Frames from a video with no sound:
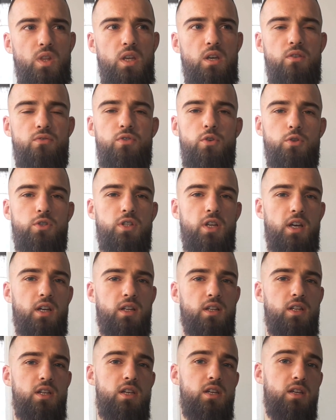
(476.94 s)
if your
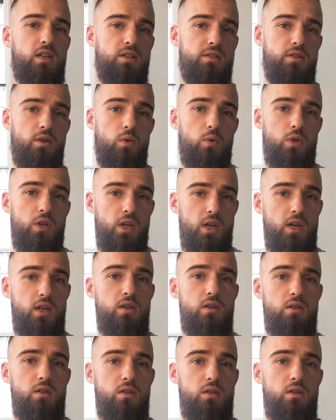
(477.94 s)
technique is
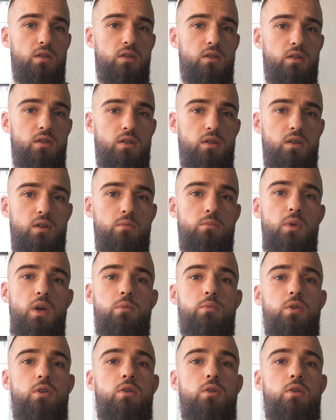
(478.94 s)
okay, maybe